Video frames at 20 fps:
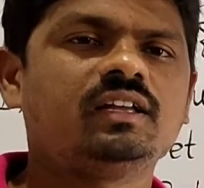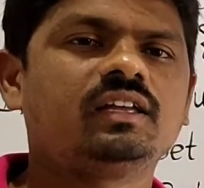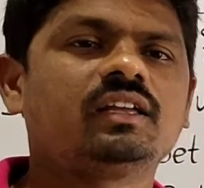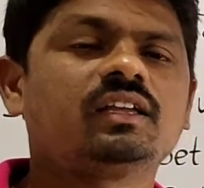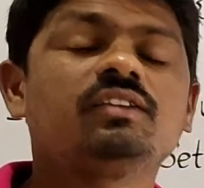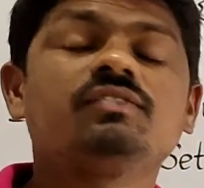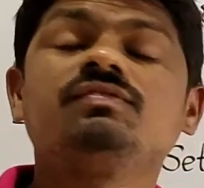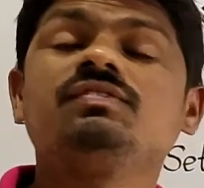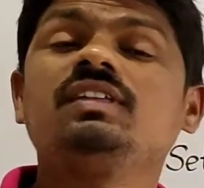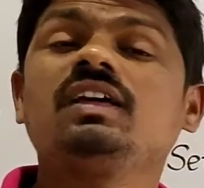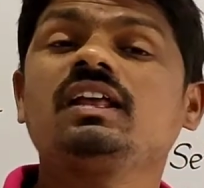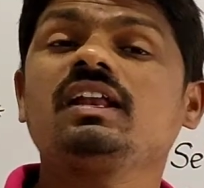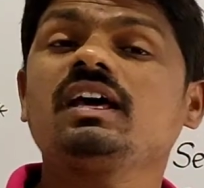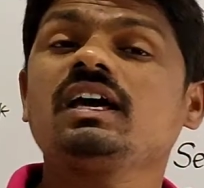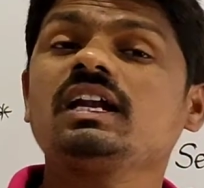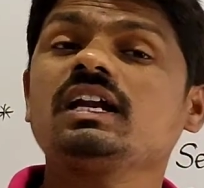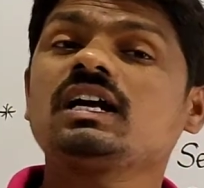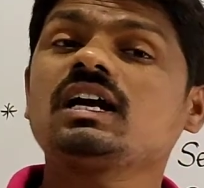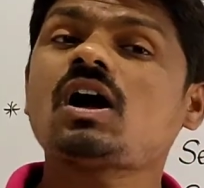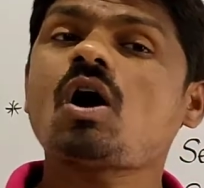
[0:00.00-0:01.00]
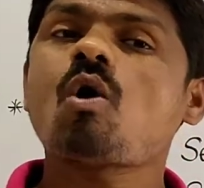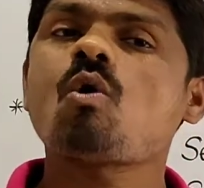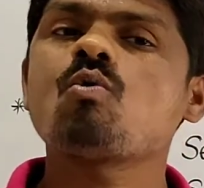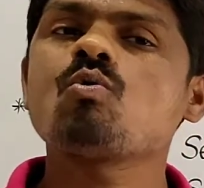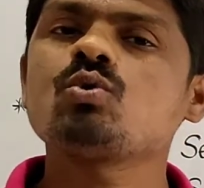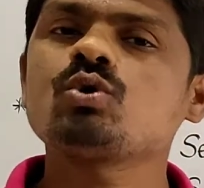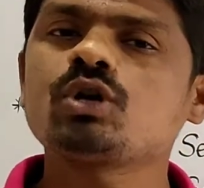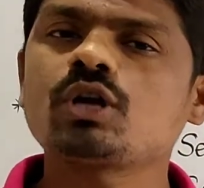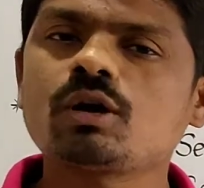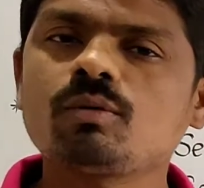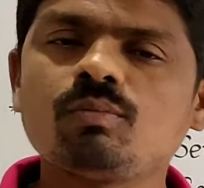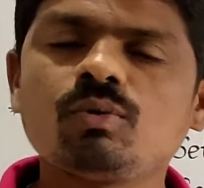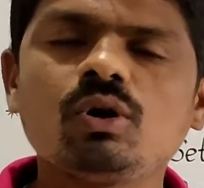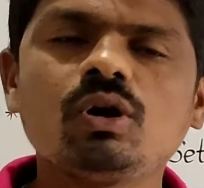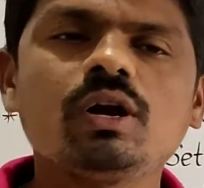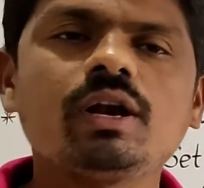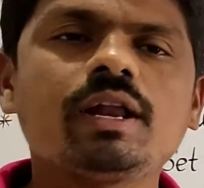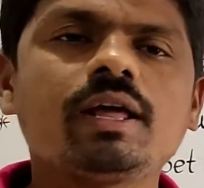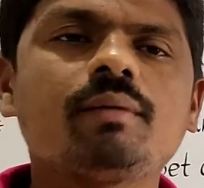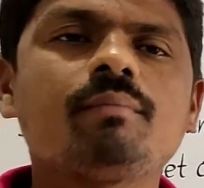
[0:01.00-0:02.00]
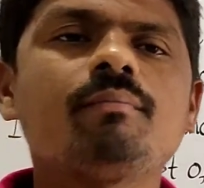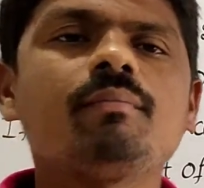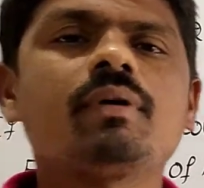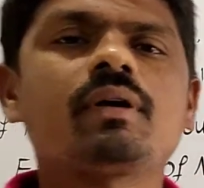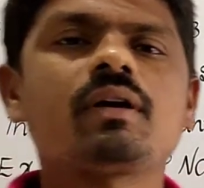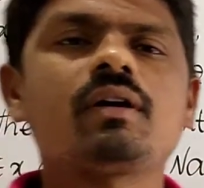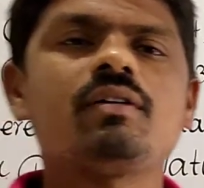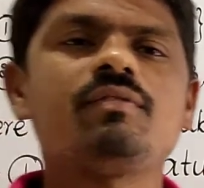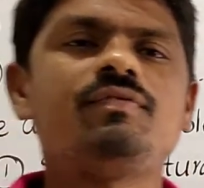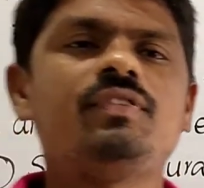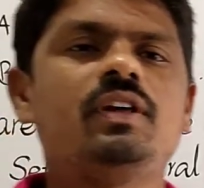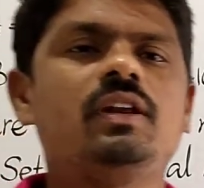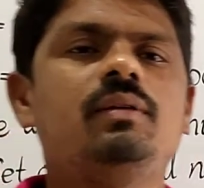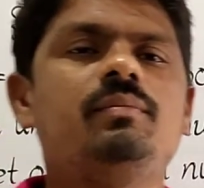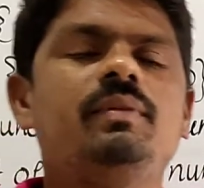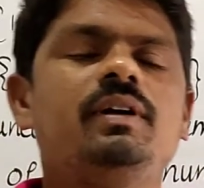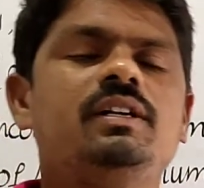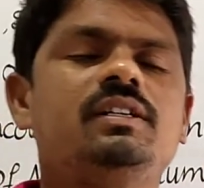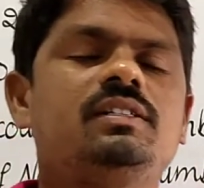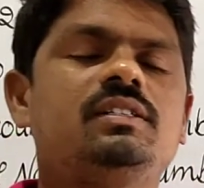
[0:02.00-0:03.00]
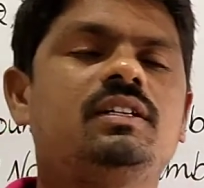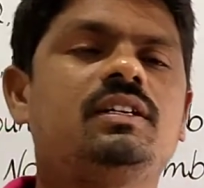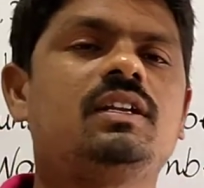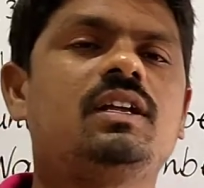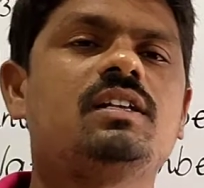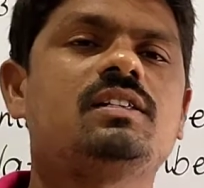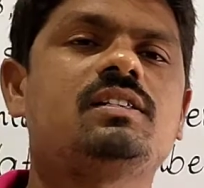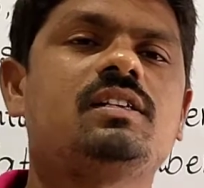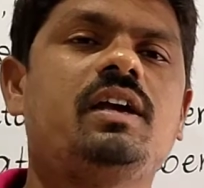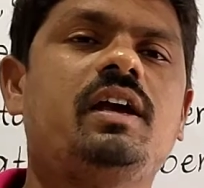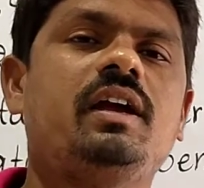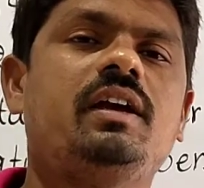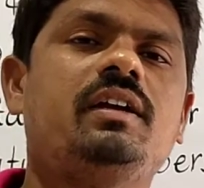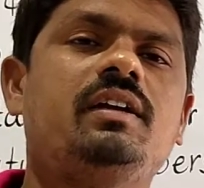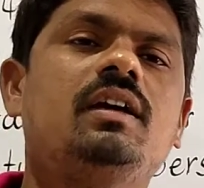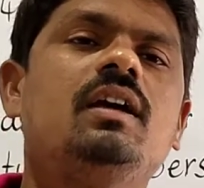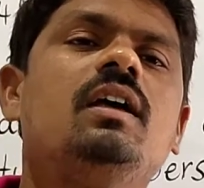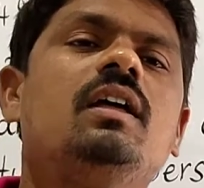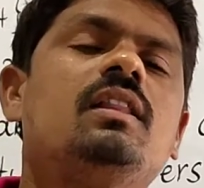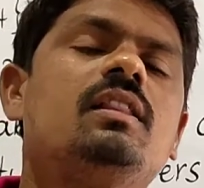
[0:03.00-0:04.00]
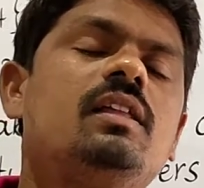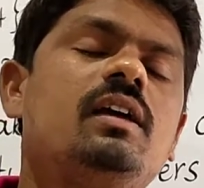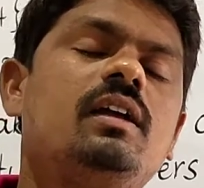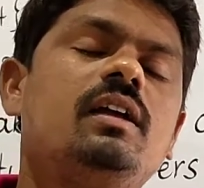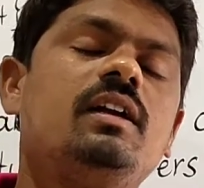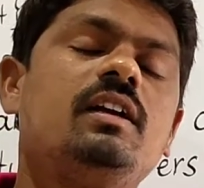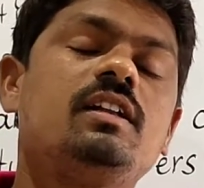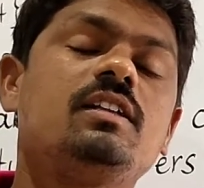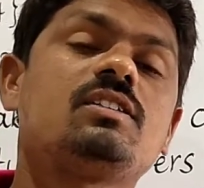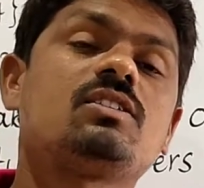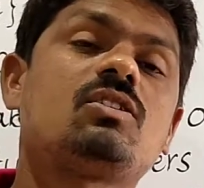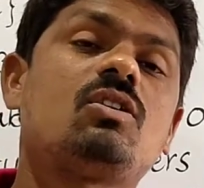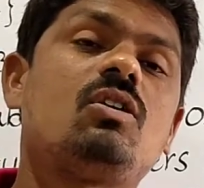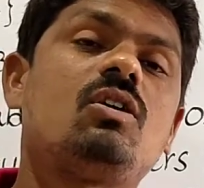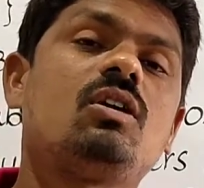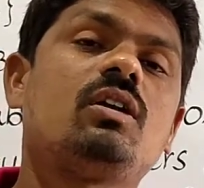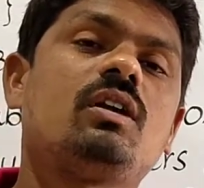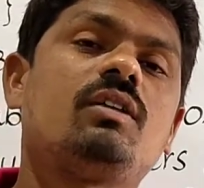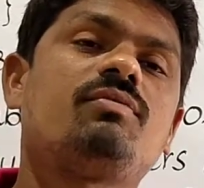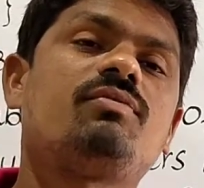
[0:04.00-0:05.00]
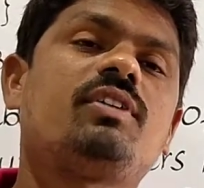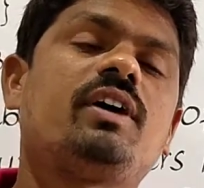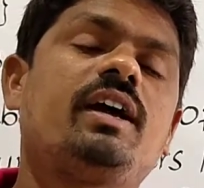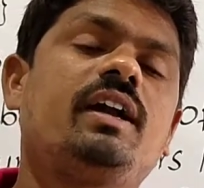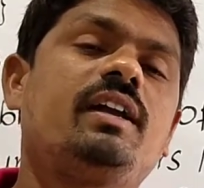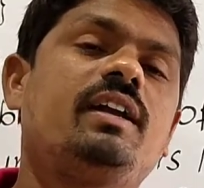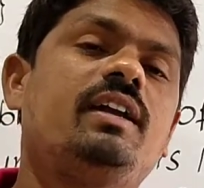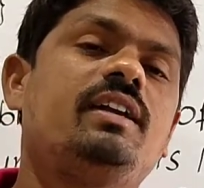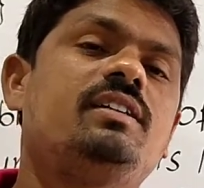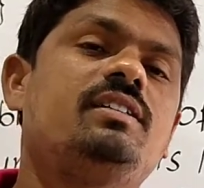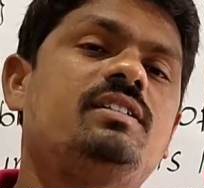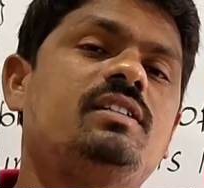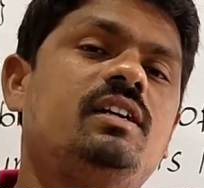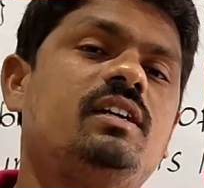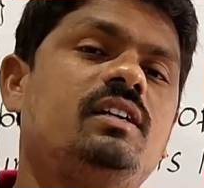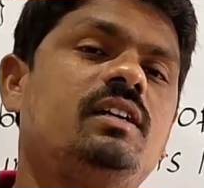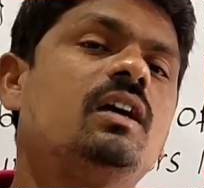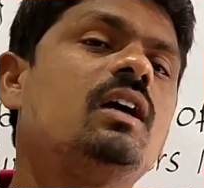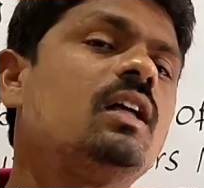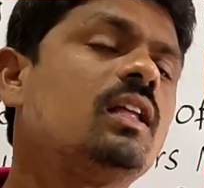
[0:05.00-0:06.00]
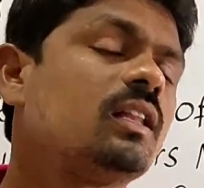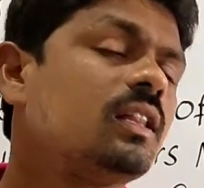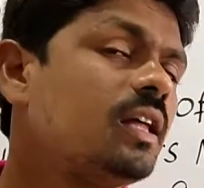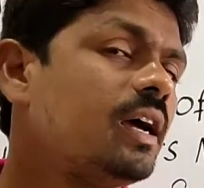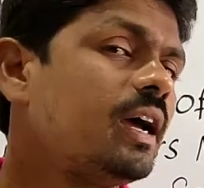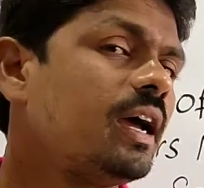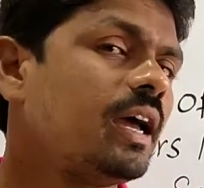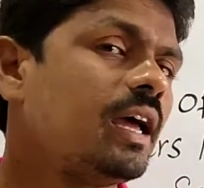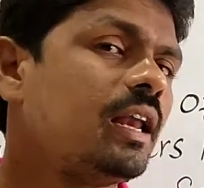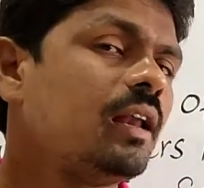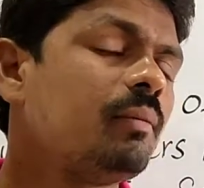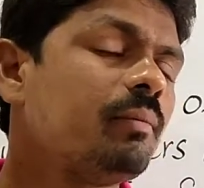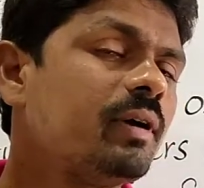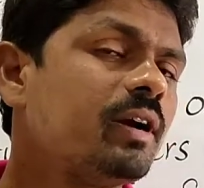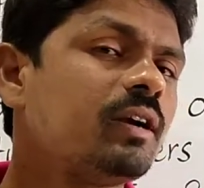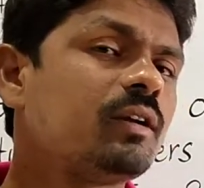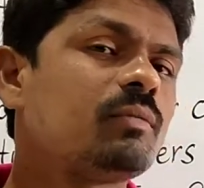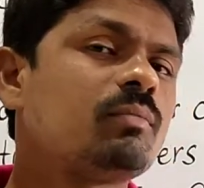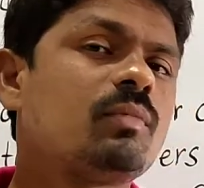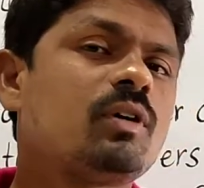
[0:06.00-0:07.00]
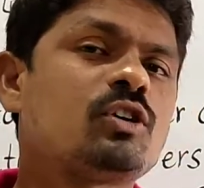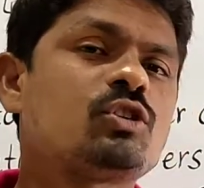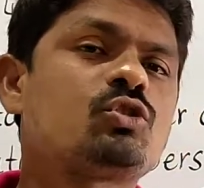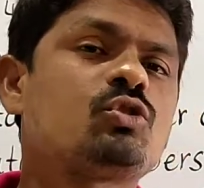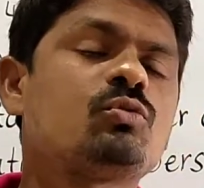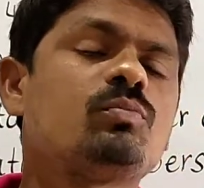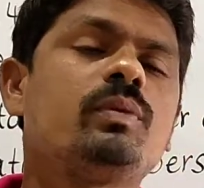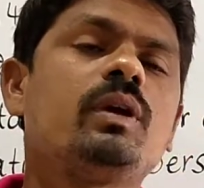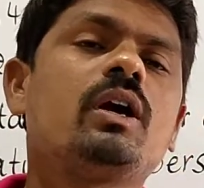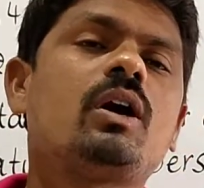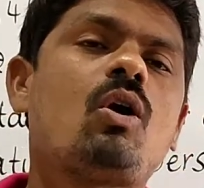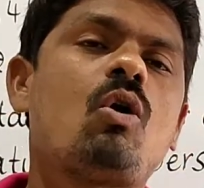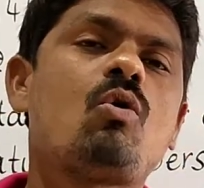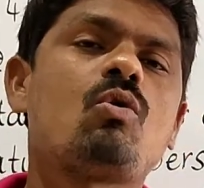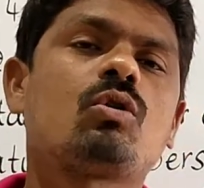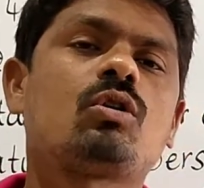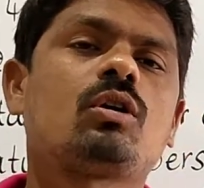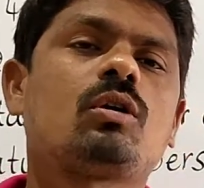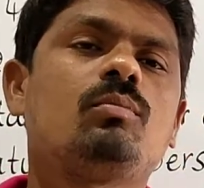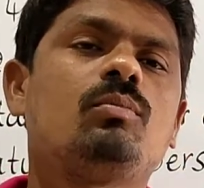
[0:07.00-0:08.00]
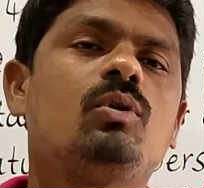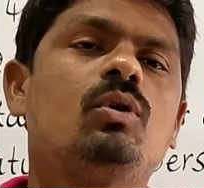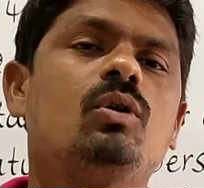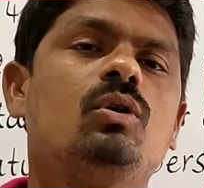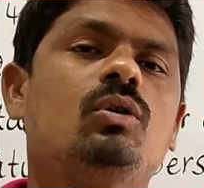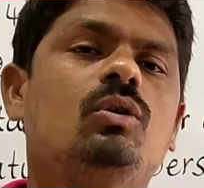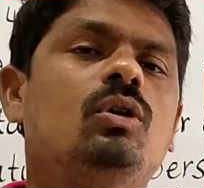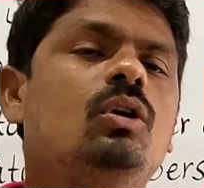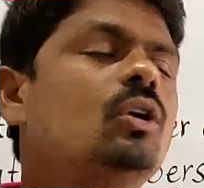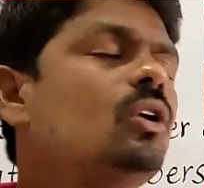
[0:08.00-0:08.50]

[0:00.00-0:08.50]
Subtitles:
If there are countable number of elements in a set, then it is called a finite set. The element must be countable.